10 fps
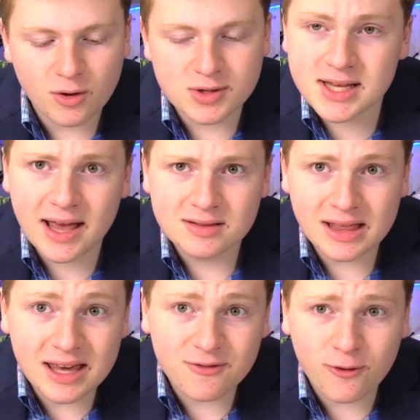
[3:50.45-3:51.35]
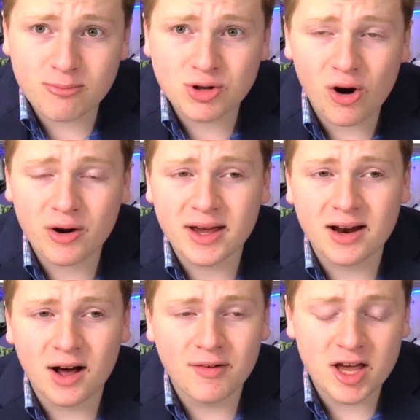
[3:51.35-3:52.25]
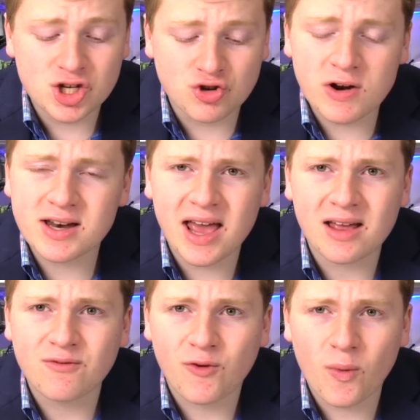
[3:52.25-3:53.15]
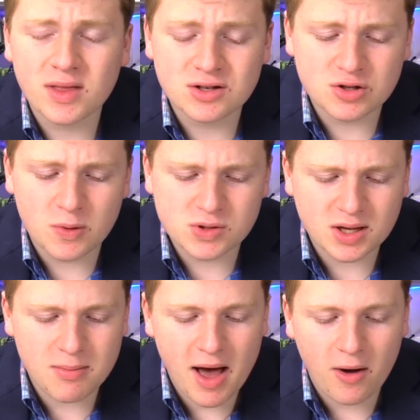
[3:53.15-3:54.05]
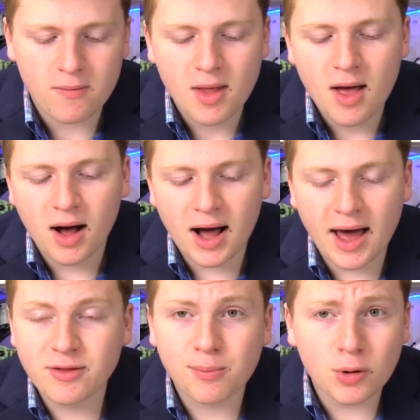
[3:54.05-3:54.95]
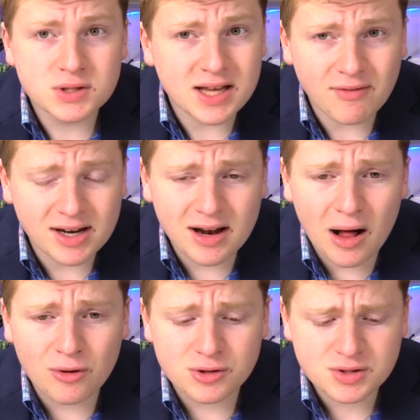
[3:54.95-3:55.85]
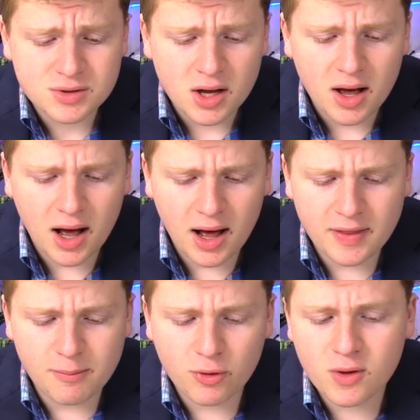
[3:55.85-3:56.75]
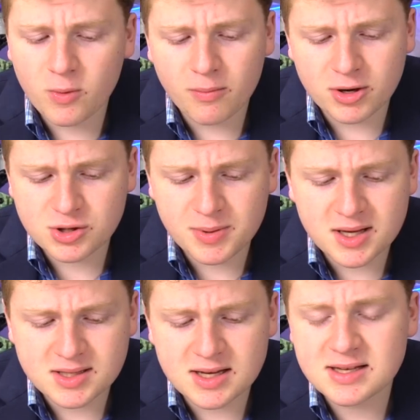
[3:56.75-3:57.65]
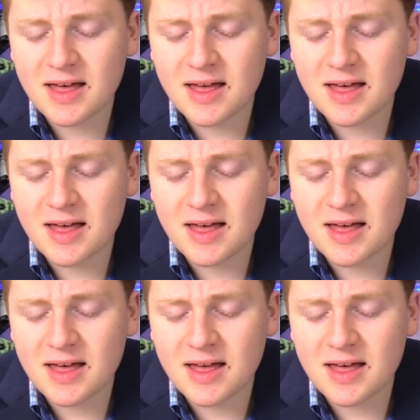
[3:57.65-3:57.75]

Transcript: There was a leak from Target of a street date for when these are supposed to come out. Uh, and they're both seventy dollars. Uh, they both come with a bunch of pieces.